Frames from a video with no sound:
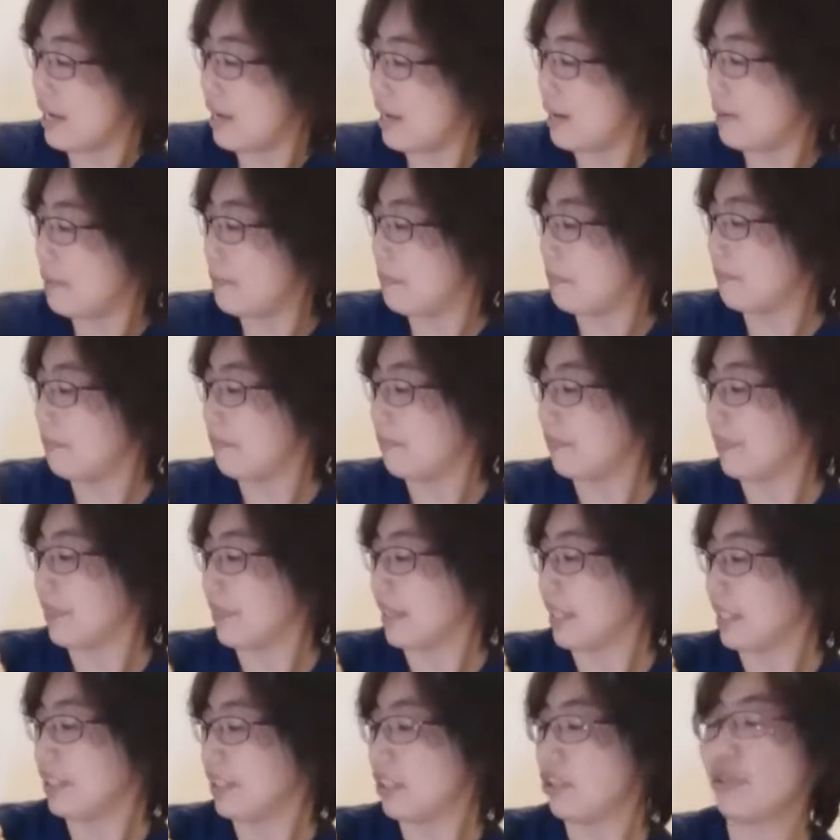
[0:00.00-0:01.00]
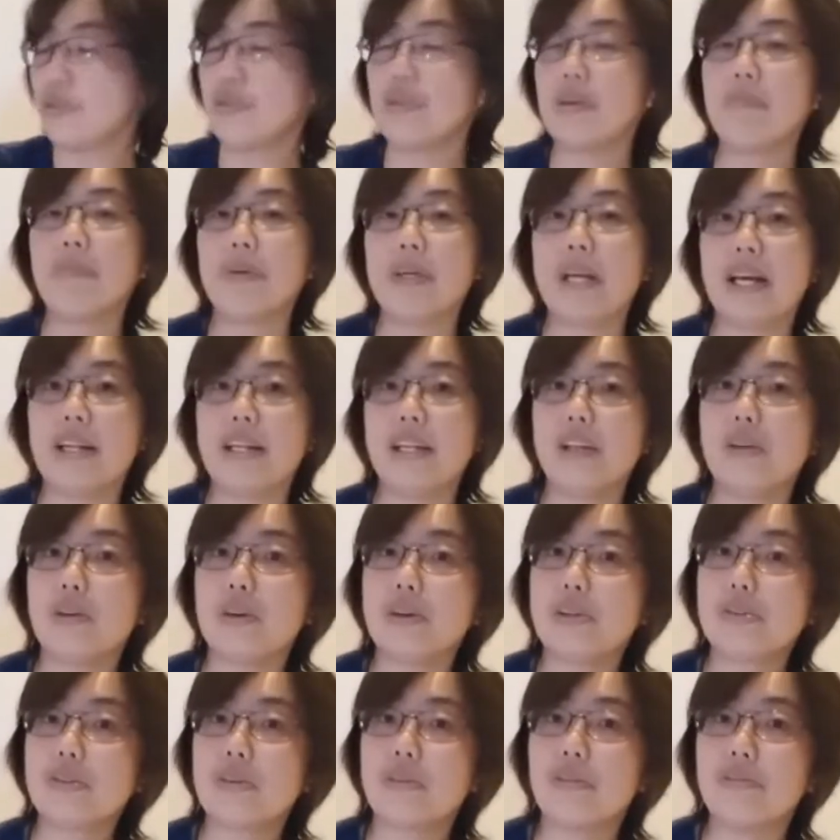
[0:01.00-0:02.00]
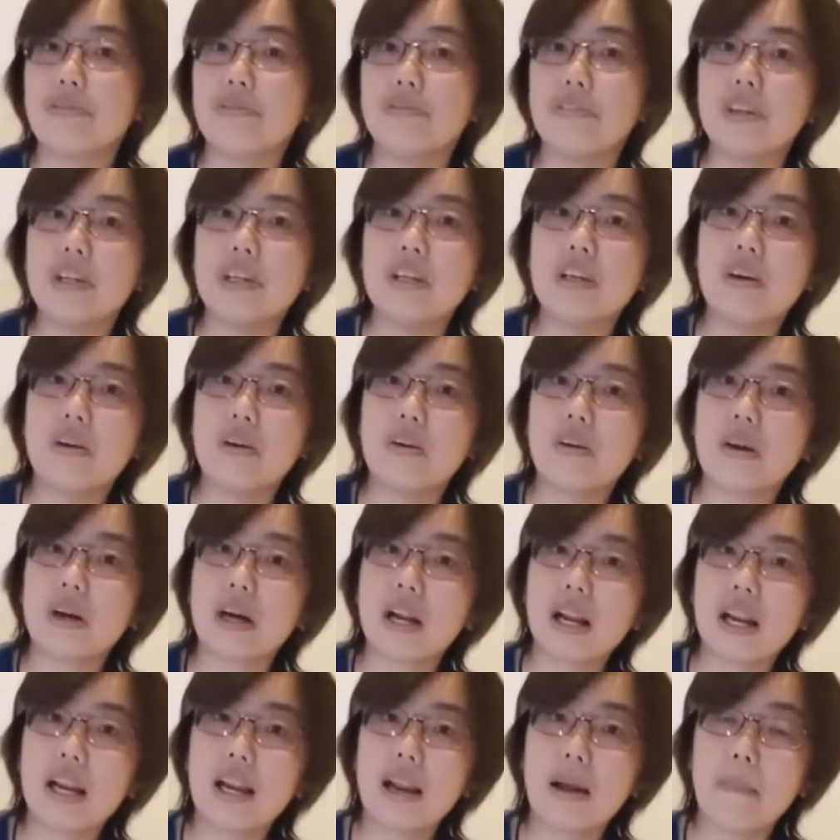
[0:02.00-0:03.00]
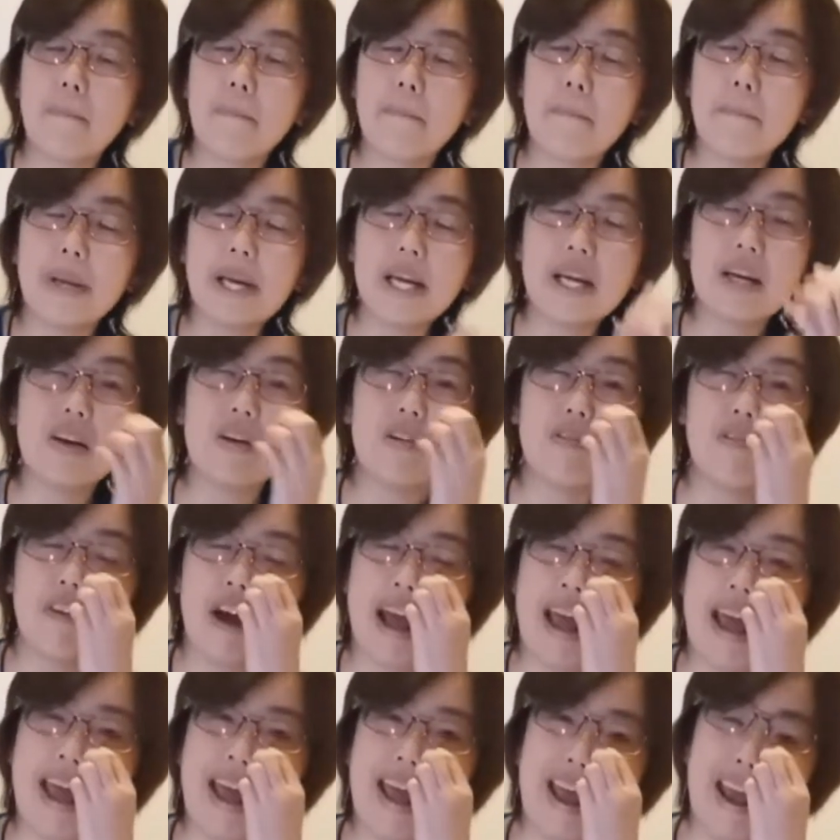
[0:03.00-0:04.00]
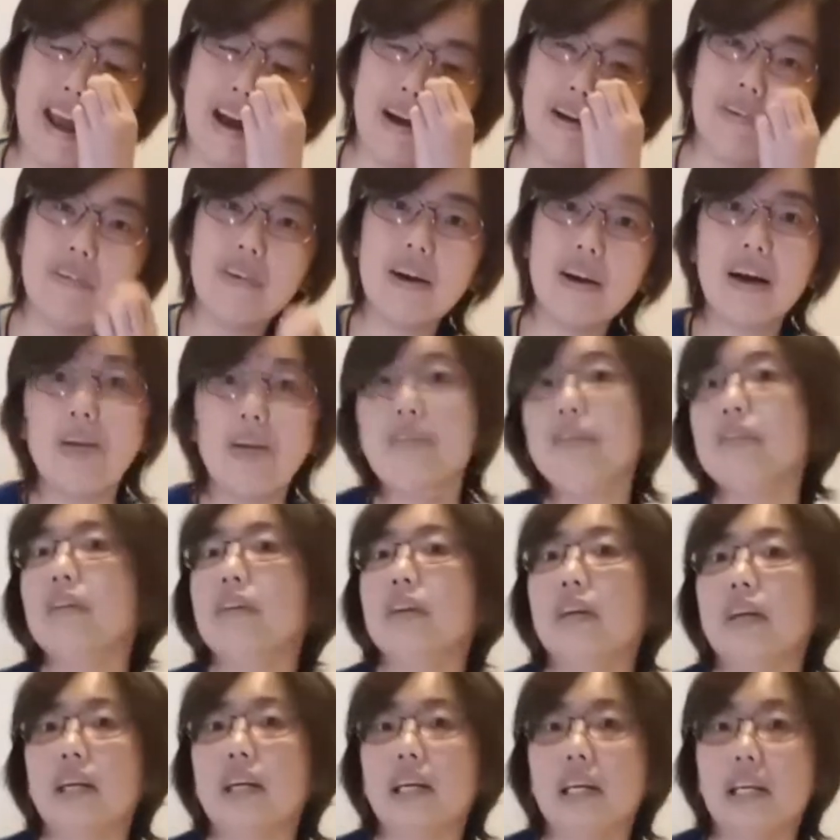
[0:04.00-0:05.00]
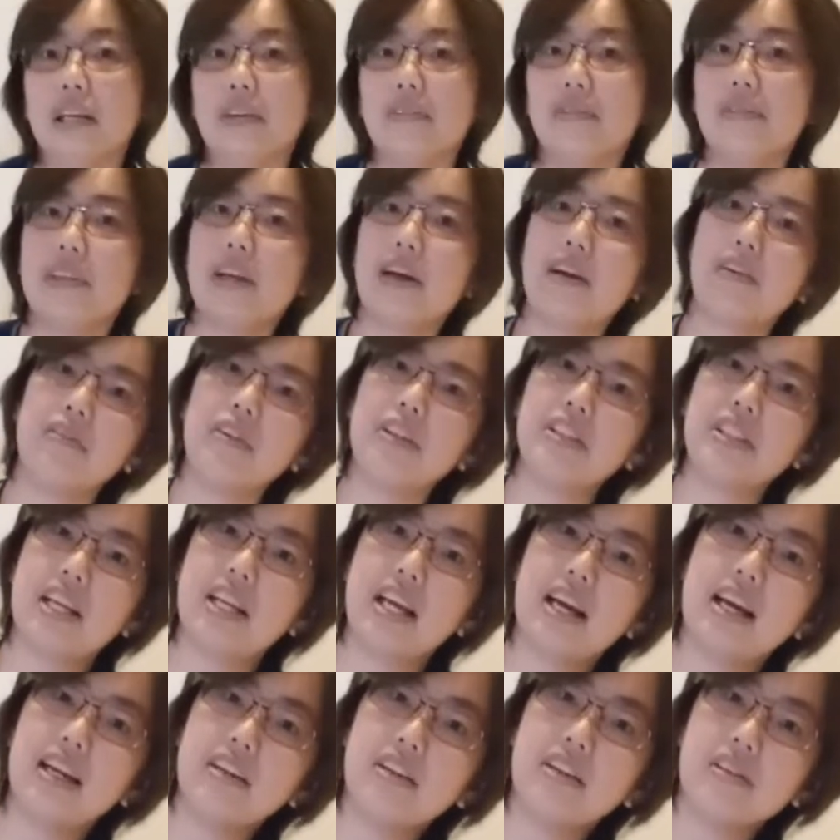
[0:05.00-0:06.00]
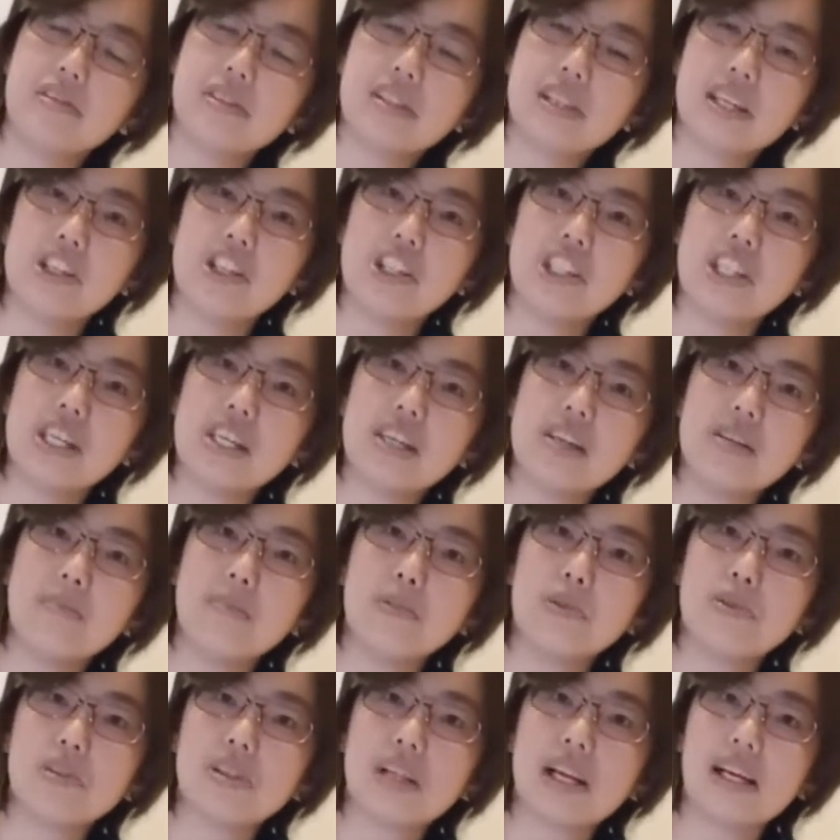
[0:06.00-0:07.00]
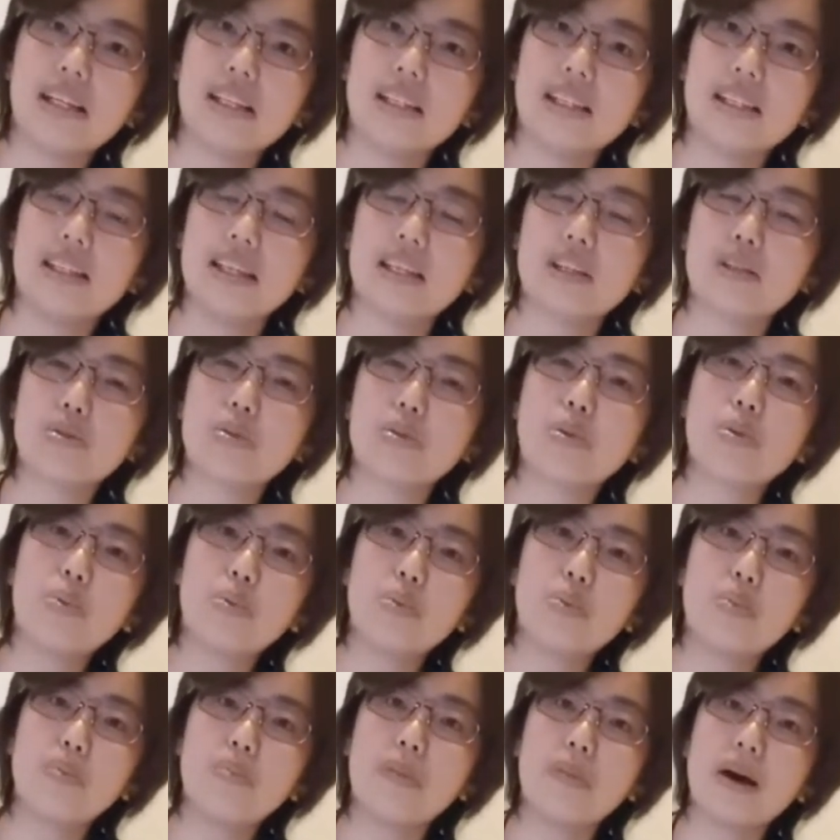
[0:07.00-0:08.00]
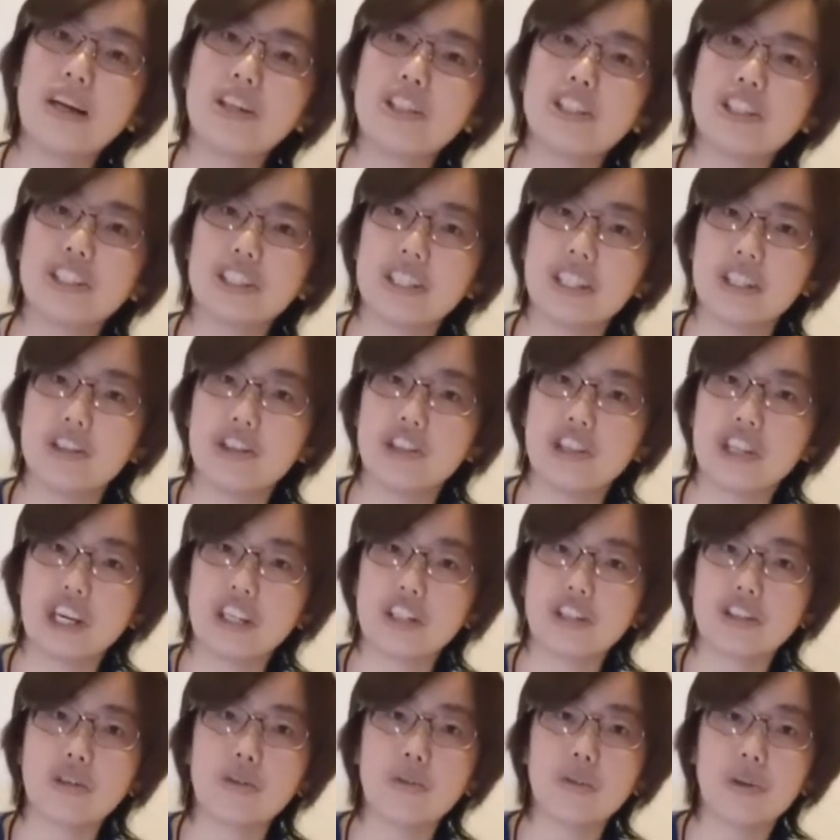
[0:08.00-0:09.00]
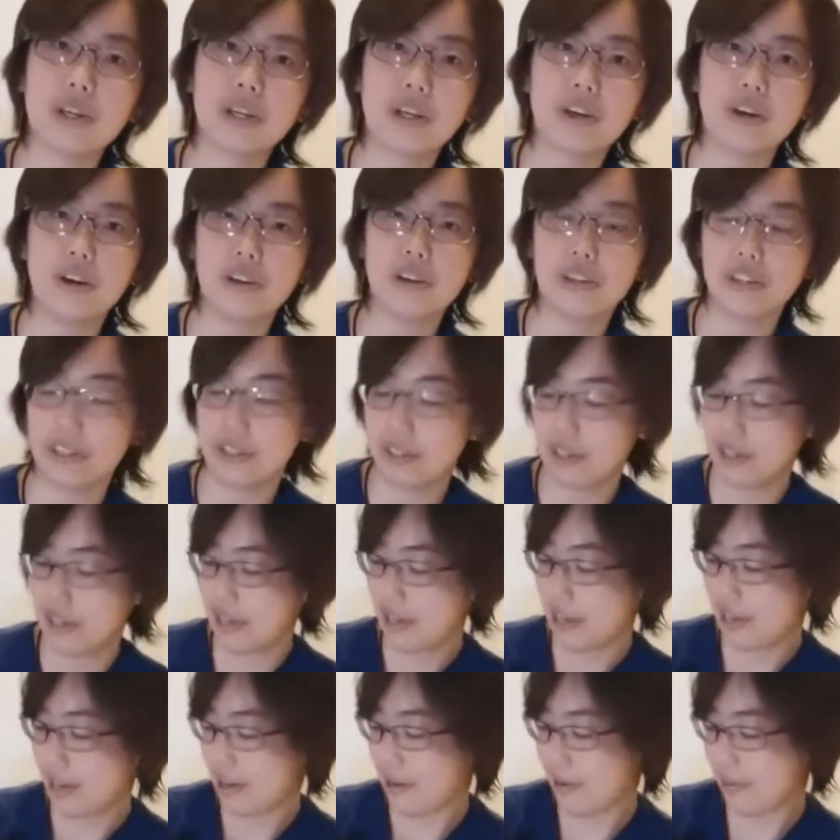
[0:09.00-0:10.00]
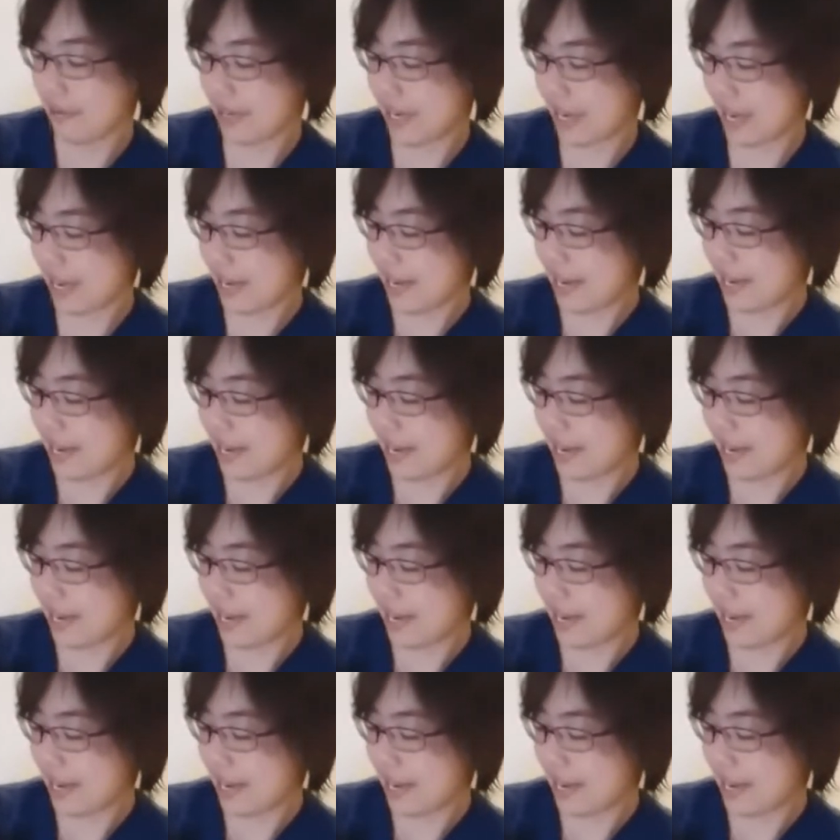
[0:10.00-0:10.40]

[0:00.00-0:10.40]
And there shouldn't be any loss of fur or clumping of hair around. If there is any of such thing, most likely there's too much discharge going on, okay?